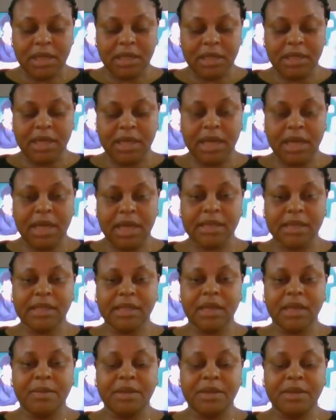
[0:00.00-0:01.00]
They
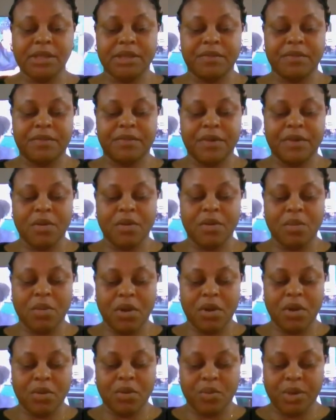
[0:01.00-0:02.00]
establish the
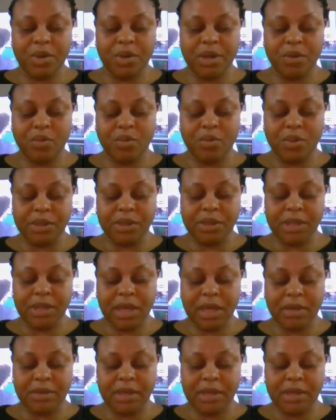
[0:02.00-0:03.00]
framework within which
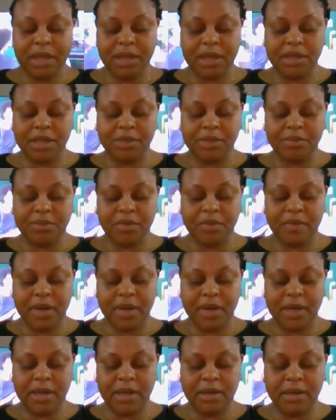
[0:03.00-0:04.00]
healthcare is
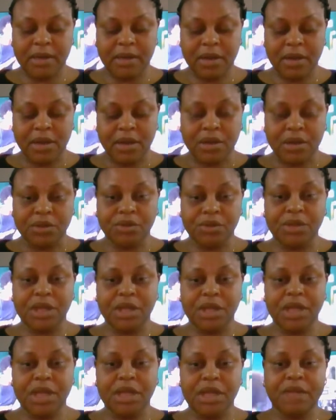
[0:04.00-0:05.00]
provided to
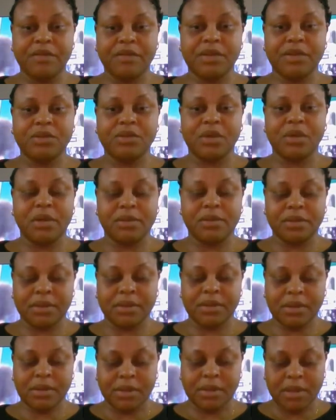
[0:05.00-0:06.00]
the
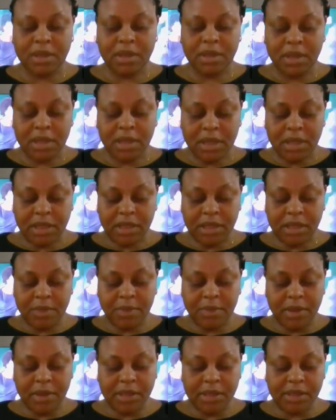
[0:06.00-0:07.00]
individuals. The
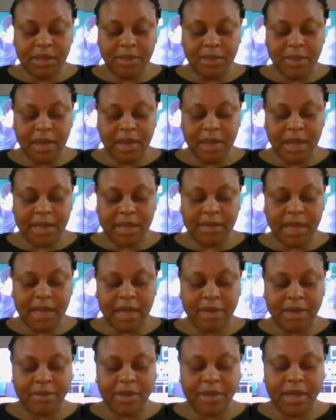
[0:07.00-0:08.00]
policymakers
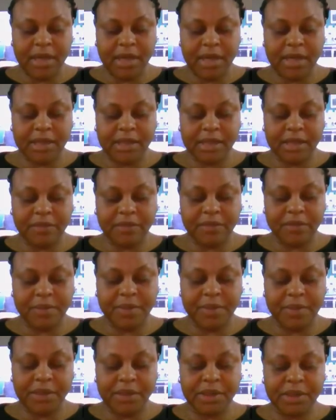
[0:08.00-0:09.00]
aggregate data from
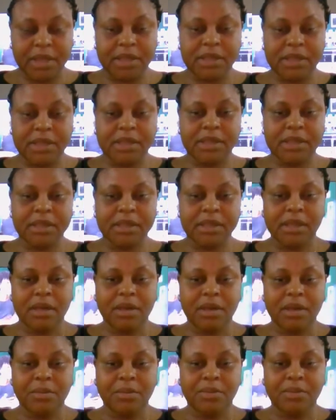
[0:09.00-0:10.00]
patients,
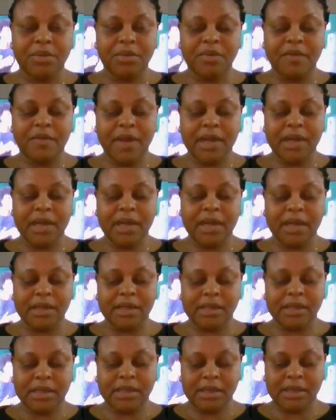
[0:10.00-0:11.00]

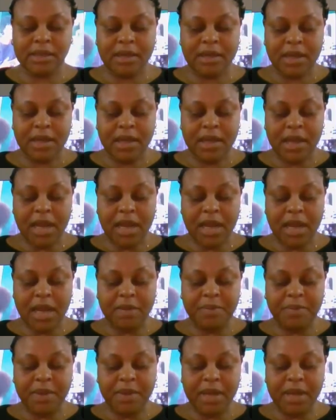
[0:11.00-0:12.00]
providers,
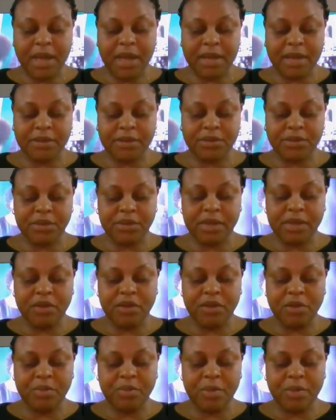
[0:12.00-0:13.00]
and payers to
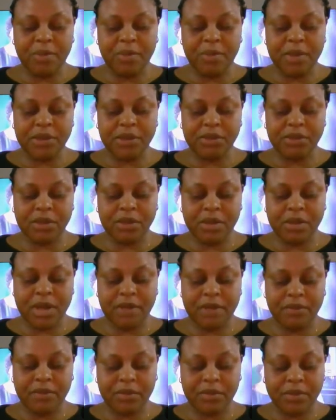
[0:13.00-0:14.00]
develop population
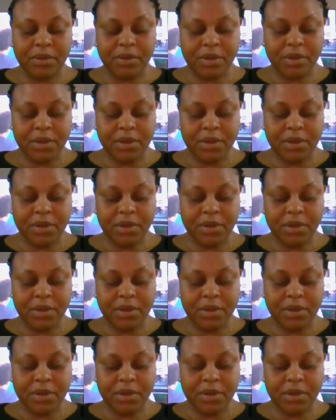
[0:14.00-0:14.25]
level